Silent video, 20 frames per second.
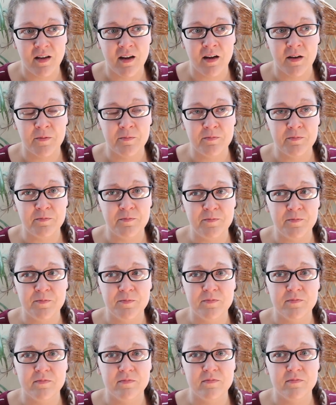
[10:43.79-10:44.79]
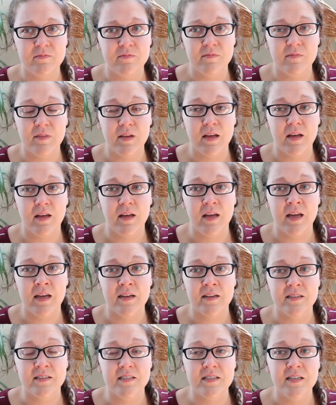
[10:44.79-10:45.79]

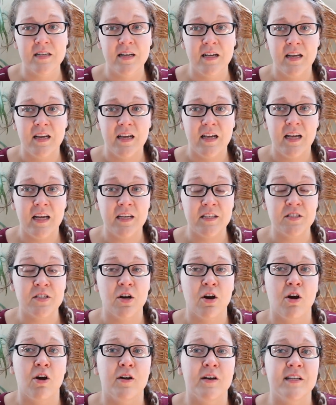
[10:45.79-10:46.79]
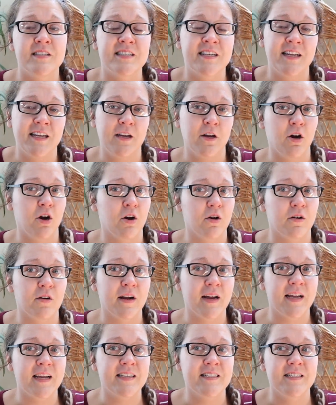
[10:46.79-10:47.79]
And it's hard, it's getting harder,
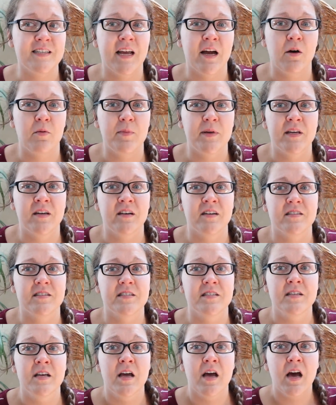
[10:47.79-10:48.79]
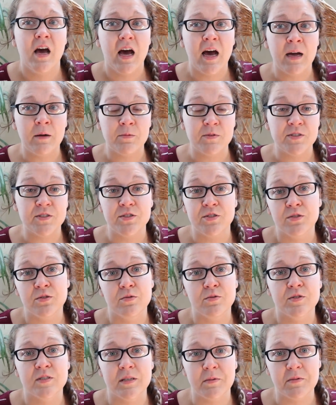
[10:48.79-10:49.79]
I guess, now because I was
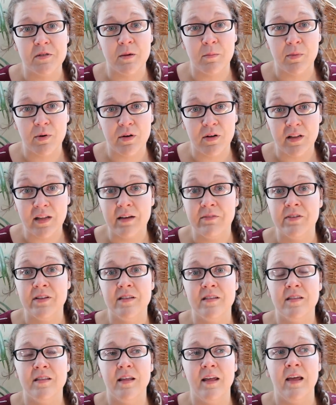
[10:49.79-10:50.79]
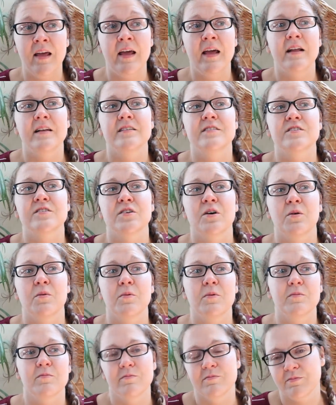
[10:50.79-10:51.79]
due September 11th. And
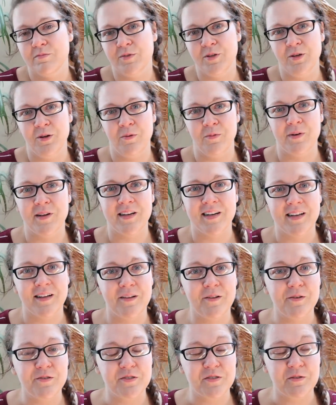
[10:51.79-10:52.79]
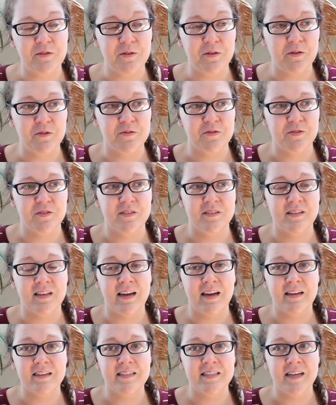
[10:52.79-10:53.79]
so, you know, we're getting closer and closer to
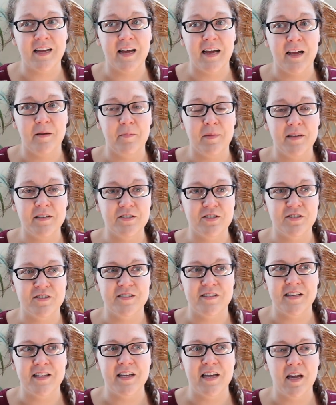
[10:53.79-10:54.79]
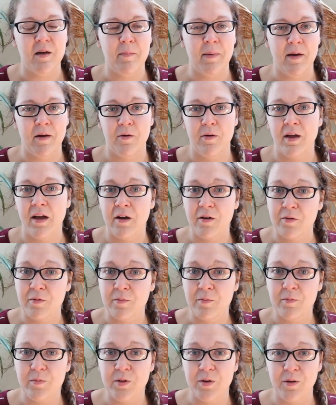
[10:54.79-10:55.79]
that time. And just thinking about
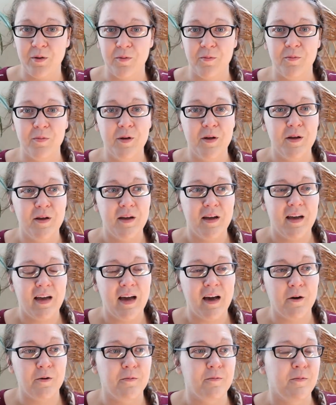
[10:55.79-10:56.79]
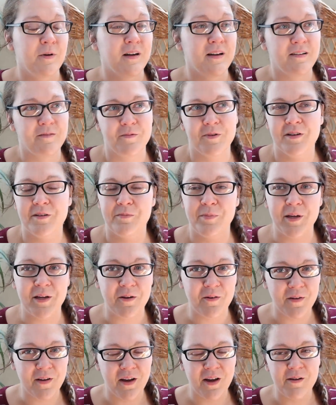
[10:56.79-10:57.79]
how, you know, how what would have been
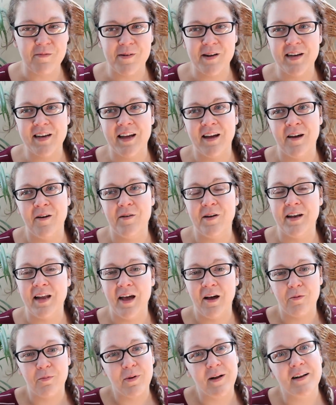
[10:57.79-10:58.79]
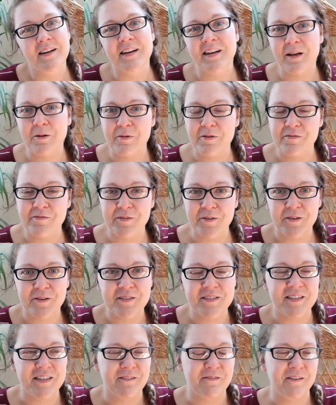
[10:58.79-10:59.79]
going on right now and how pregnant I would have
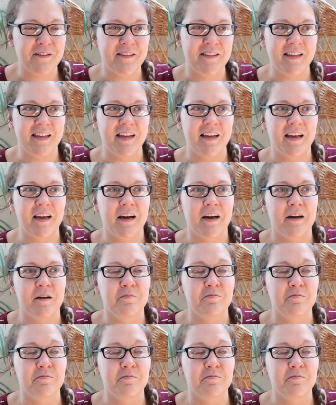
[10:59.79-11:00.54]
looked and everything.